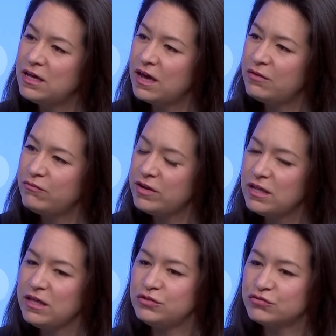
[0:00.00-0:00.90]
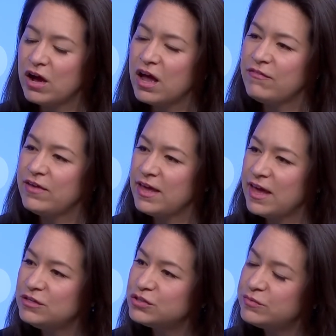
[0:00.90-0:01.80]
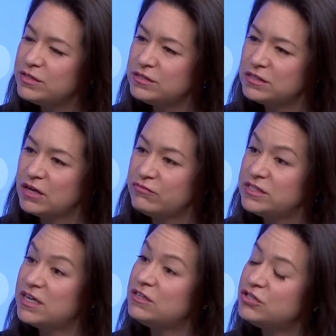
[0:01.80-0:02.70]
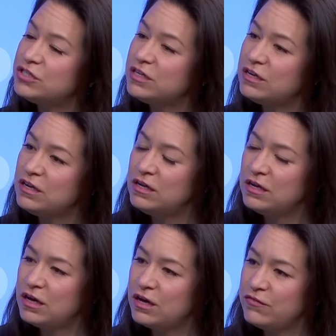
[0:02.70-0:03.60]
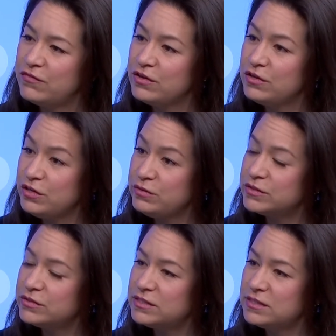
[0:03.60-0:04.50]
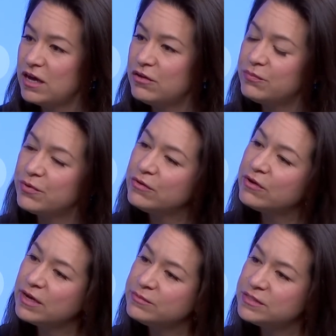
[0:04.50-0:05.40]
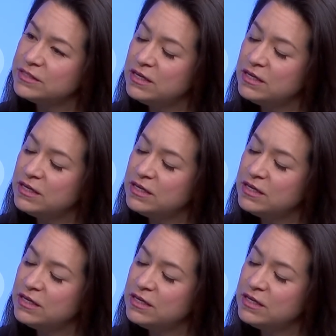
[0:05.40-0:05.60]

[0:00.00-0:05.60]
and really drive engagement and retention of users in health programs.